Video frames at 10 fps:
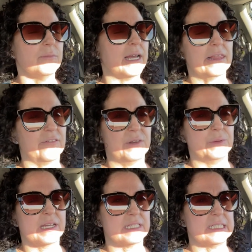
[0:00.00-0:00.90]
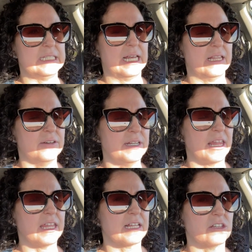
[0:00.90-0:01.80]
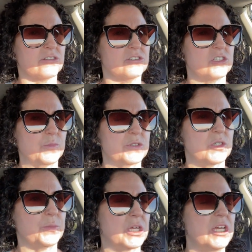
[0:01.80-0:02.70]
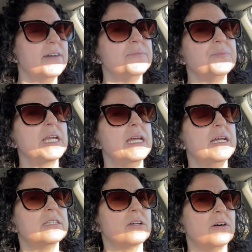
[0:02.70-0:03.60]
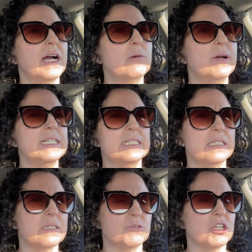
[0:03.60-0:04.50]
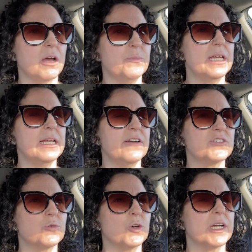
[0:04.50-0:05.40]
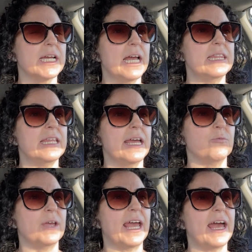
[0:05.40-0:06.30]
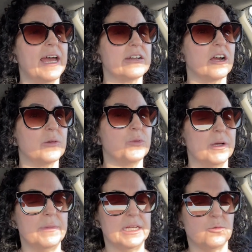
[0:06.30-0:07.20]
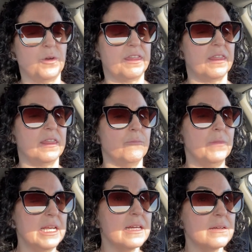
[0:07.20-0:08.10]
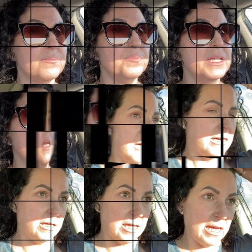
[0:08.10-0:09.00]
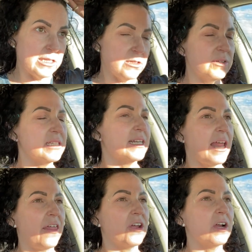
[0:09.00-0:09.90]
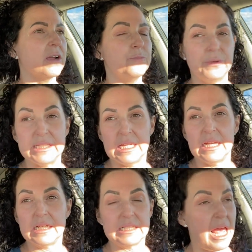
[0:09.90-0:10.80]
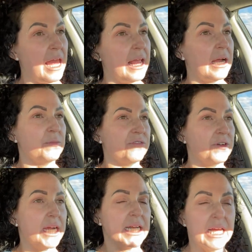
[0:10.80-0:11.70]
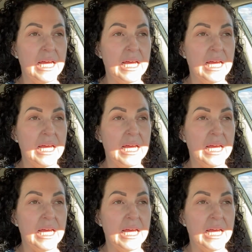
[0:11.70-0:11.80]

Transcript: I love it because it's yellow and I think it looks super, super cute. So I went and did some shopping after work, and then we had our appointment with the medium. Well, guys, it was another busy day, I'm afraid.